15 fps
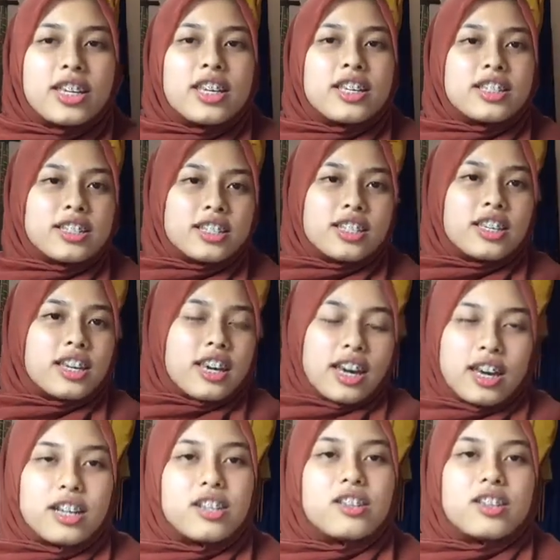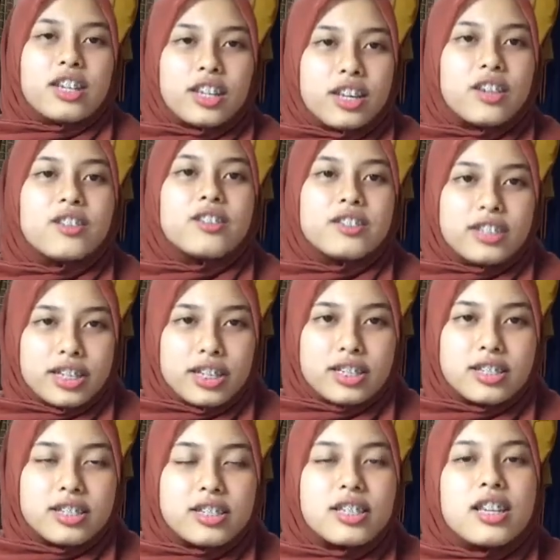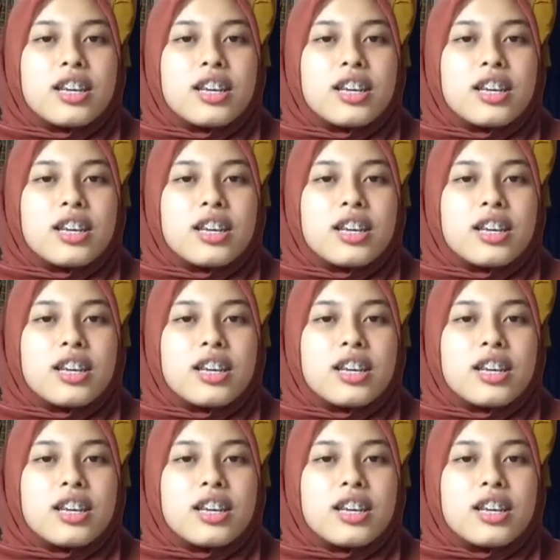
She cannot hear this